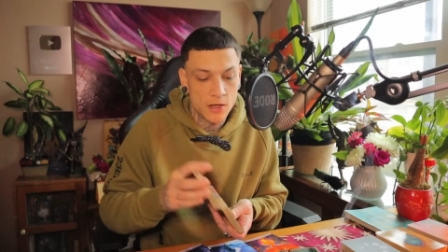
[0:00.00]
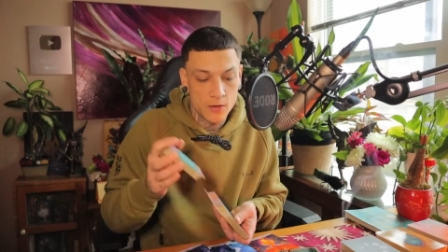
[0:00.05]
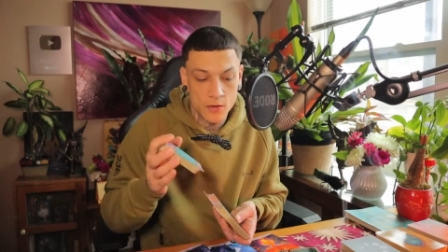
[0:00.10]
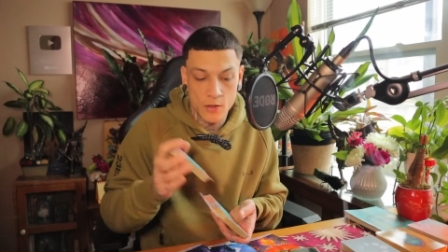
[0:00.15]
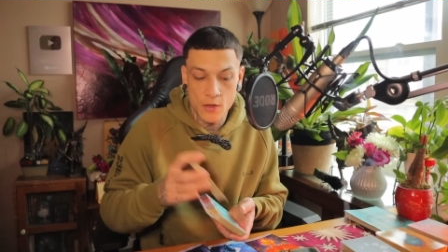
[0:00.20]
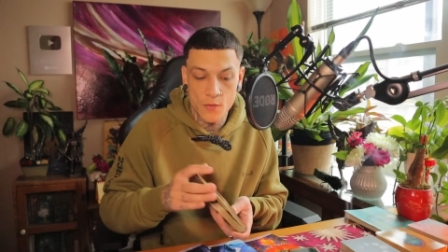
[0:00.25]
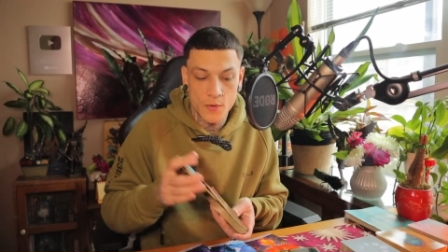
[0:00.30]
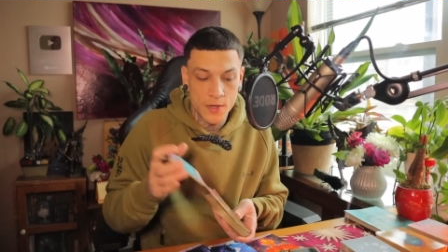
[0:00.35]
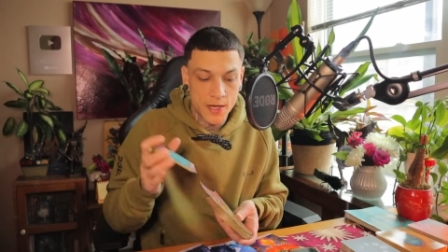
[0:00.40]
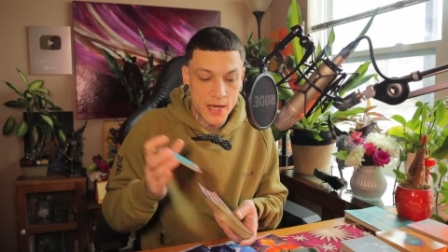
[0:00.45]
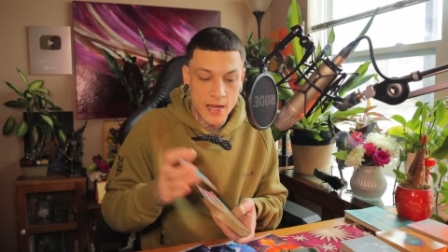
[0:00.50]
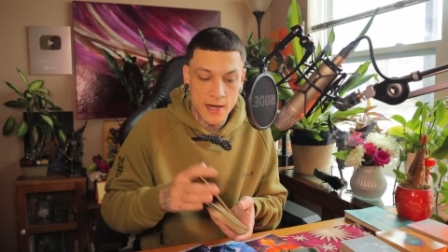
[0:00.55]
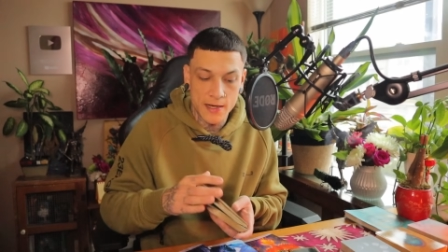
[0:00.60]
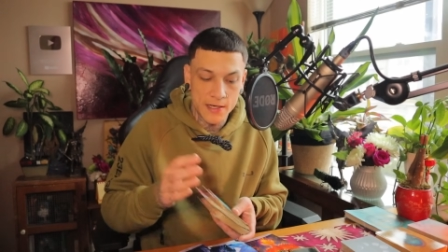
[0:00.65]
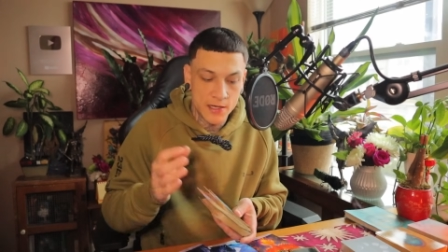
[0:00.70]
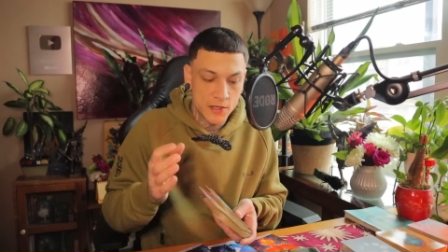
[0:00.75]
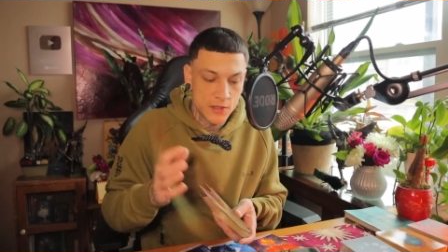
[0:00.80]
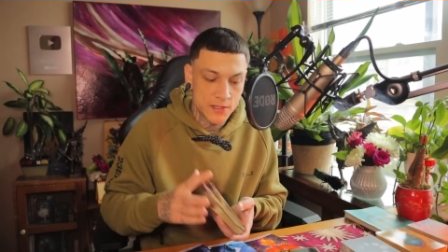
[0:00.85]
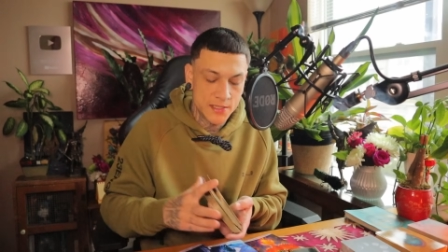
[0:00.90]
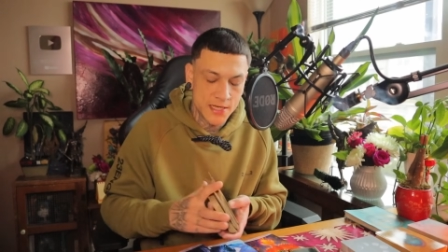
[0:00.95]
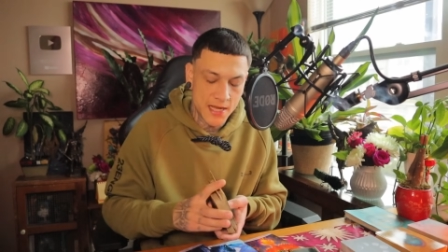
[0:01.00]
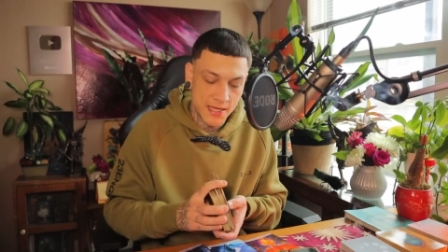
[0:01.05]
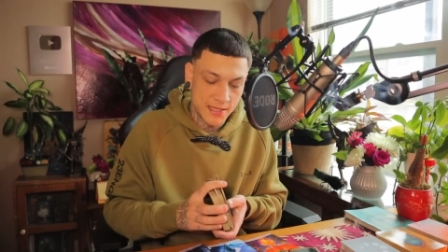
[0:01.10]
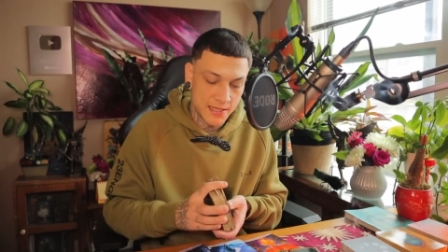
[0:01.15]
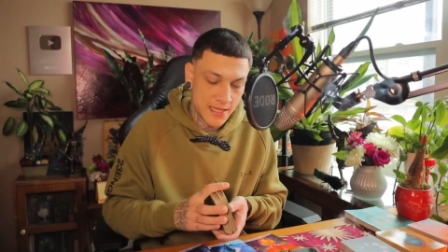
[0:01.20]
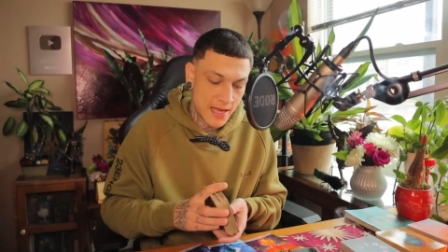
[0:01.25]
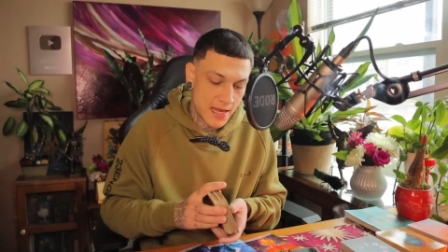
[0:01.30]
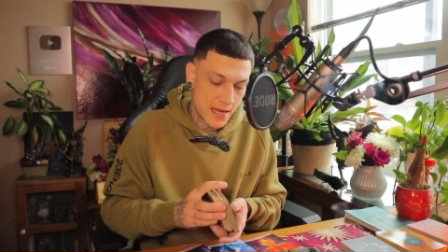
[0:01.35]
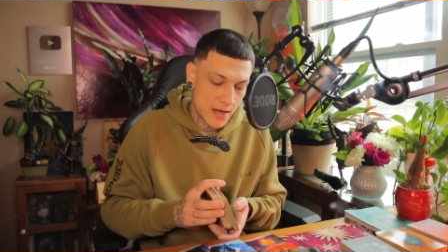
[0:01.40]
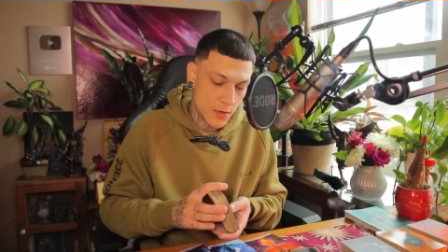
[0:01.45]
going on here. Take
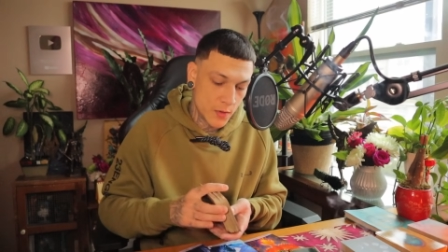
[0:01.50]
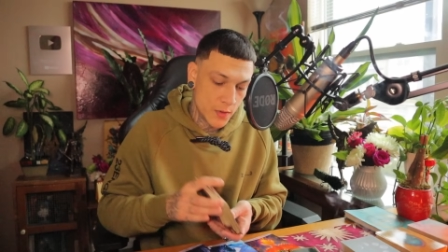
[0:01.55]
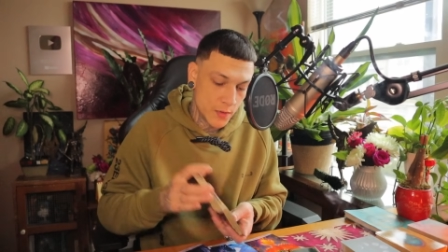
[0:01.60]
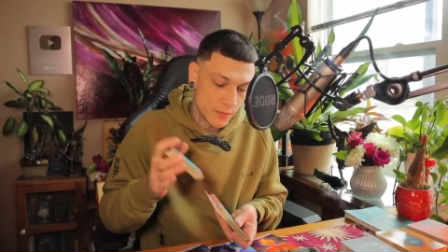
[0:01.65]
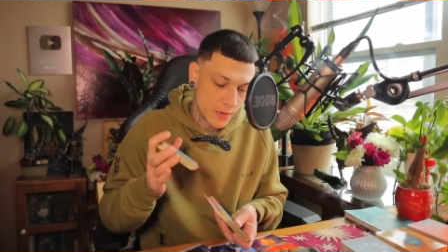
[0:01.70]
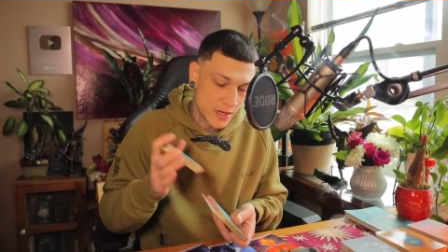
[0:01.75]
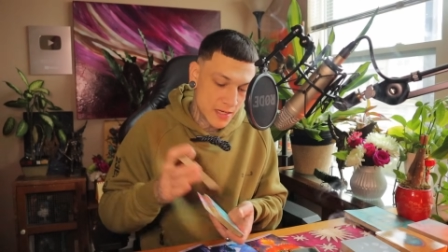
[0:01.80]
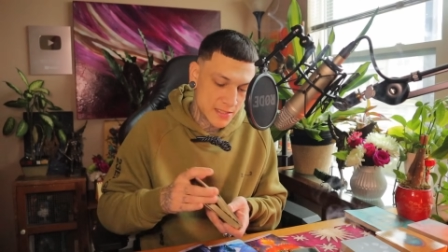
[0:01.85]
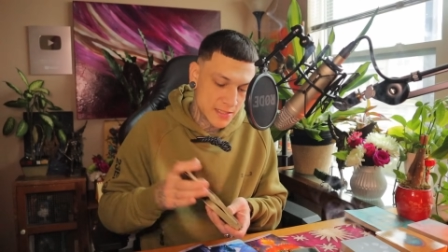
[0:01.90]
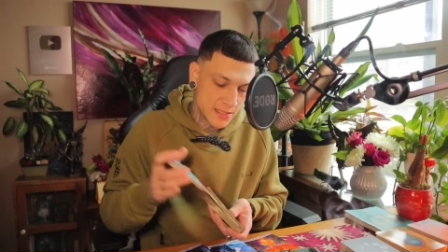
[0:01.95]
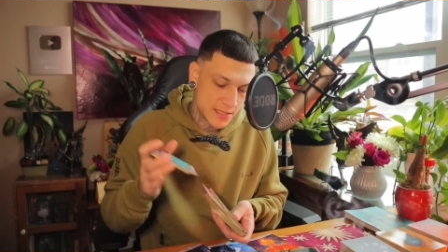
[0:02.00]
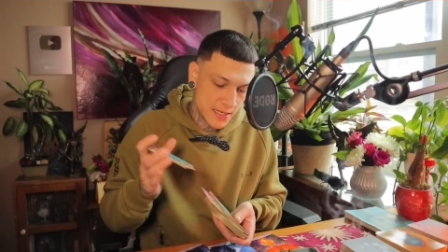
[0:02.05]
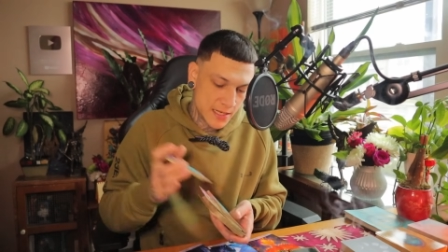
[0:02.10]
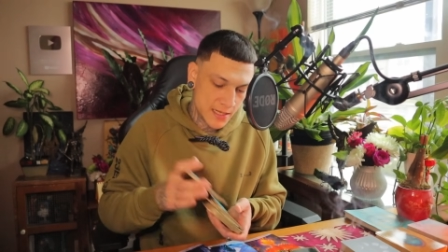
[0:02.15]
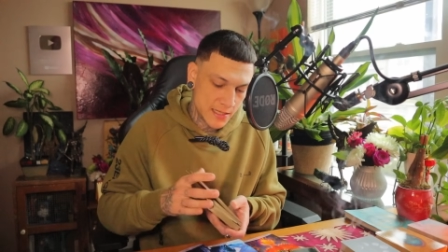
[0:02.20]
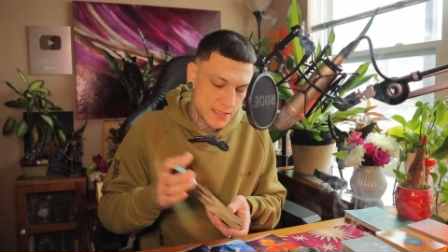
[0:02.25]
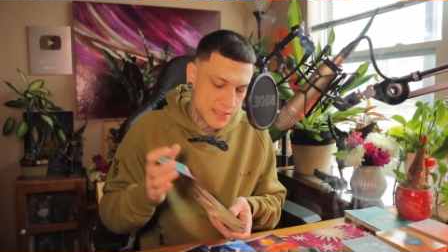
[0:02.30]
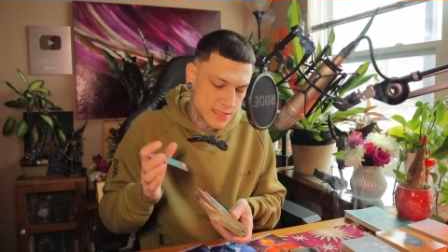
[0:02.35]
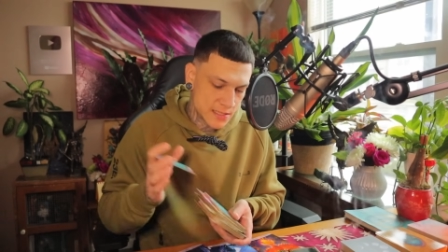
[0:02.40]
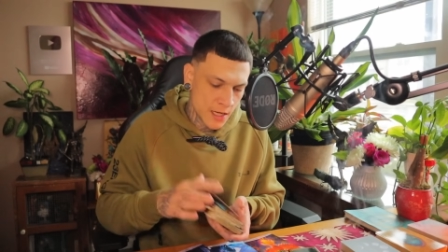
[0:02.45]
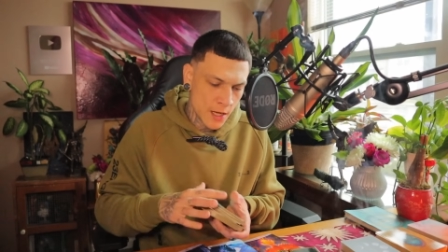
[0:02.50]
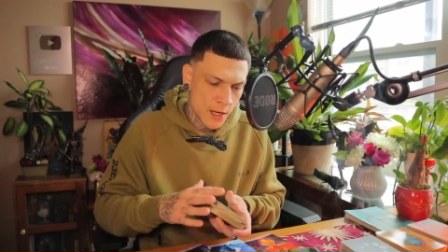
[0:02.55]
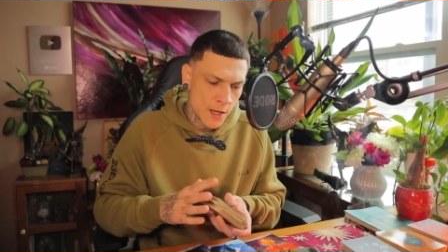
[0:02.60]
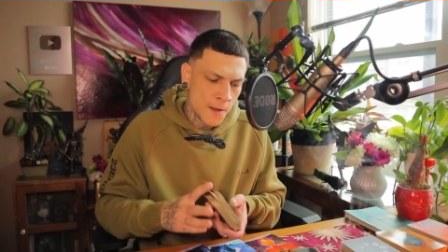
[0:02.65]
that how it resonates.